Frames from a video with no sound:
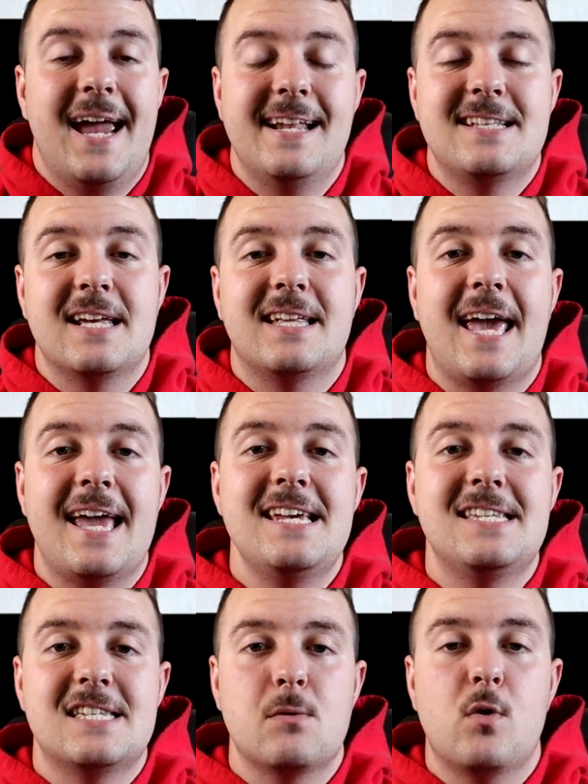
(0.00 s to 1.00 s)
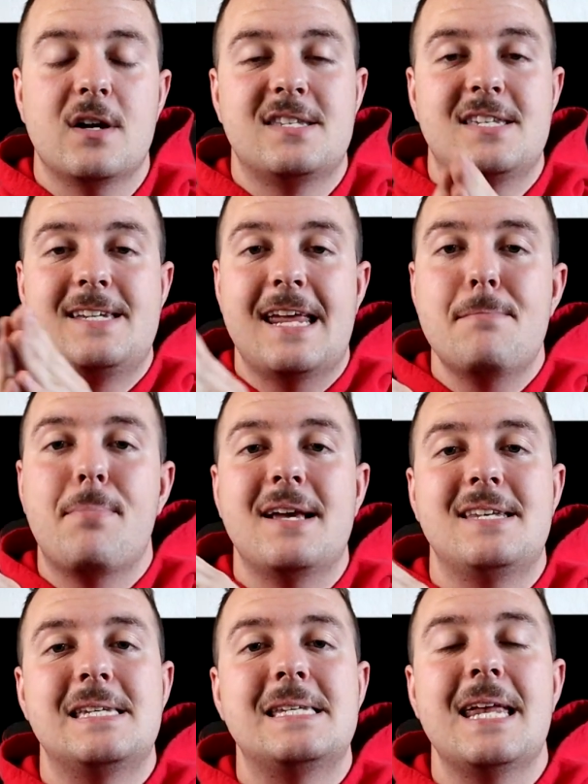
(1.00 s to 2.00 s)
and it's a case where it's state
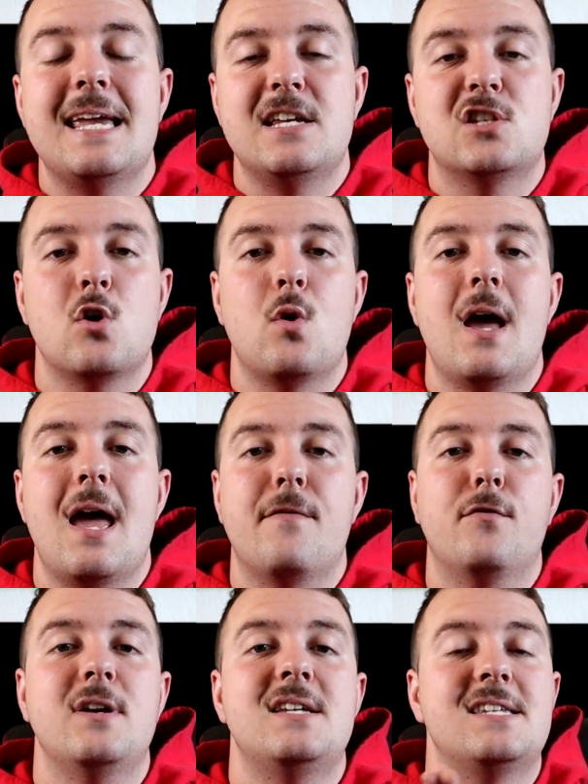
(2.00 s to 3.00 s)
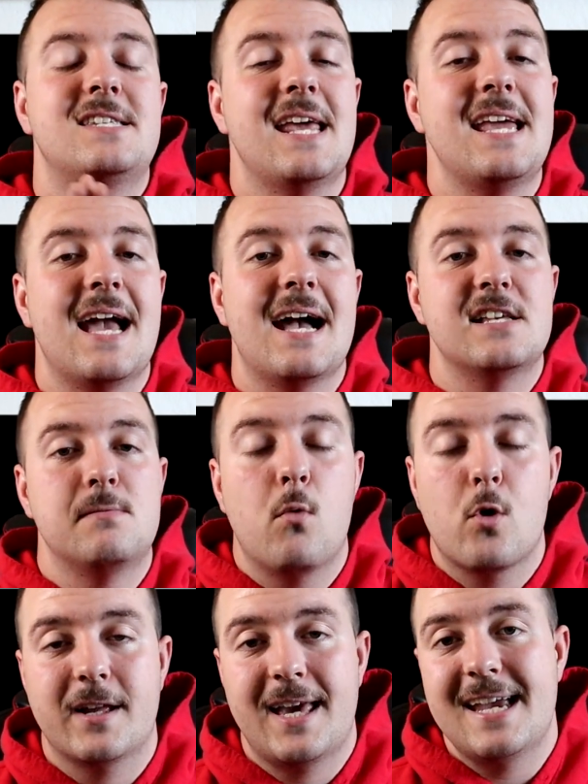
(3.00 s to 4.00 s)
by state. So every state has
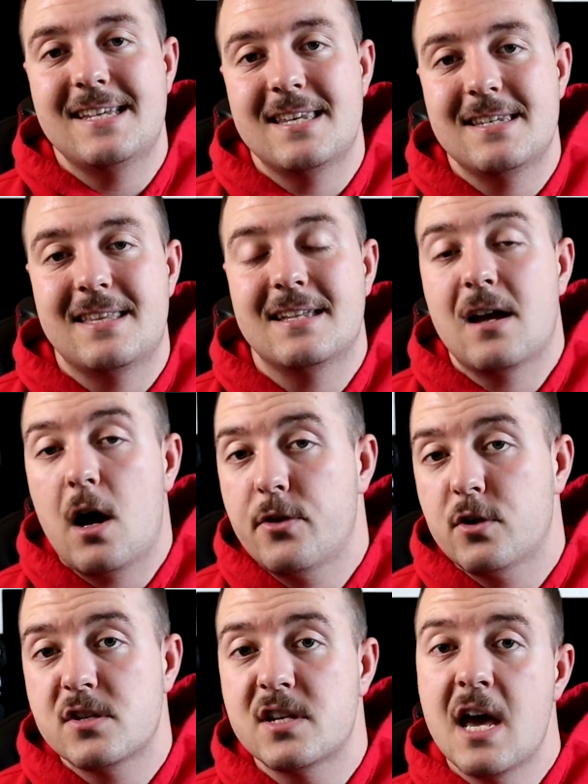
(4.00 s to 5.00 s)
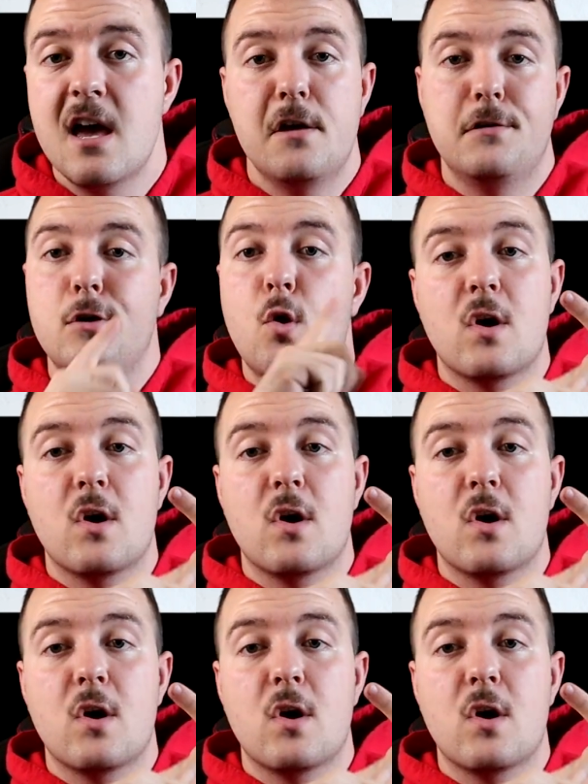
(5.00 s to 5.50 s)
more cases than others. New